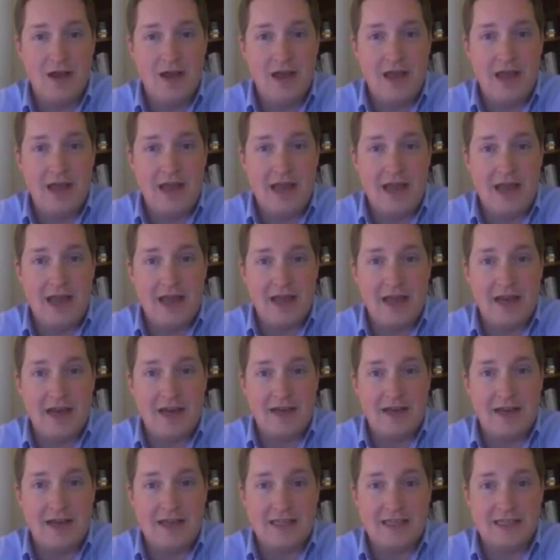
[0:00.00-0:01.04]

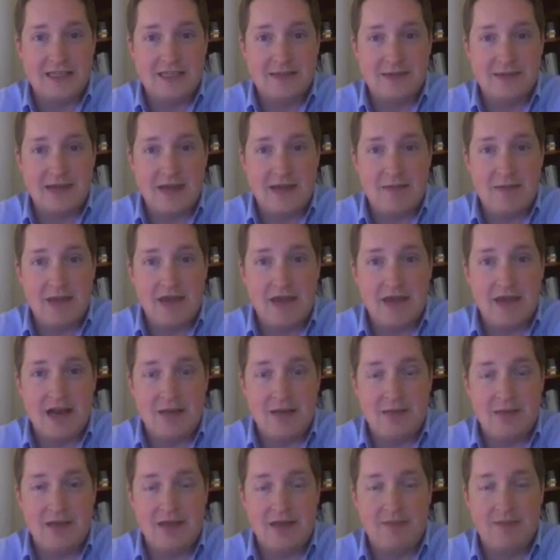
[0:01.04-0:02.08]
And that may
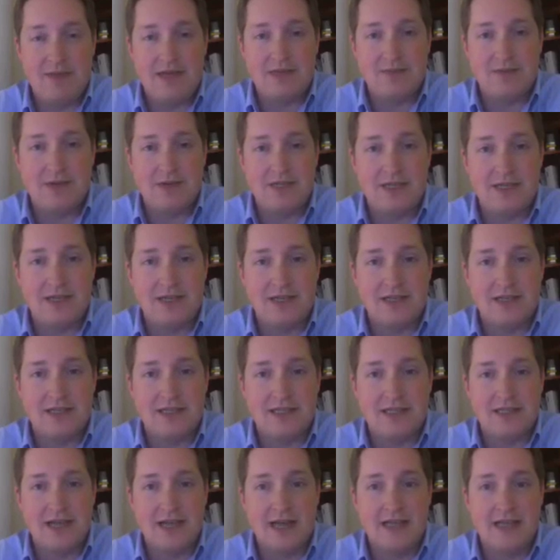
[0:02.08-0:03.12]
not be the best precedent
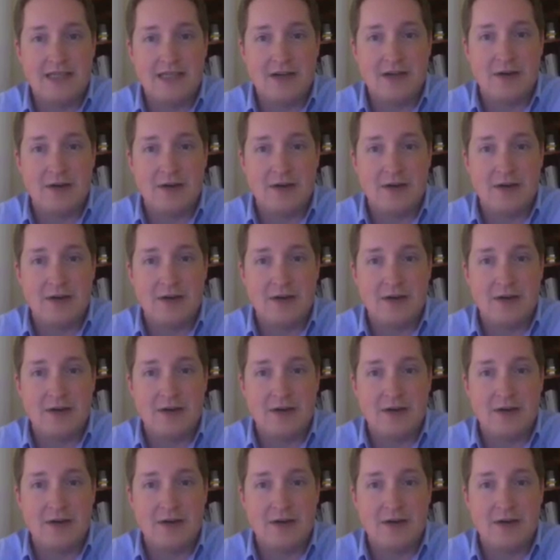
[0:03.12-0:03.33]
to set.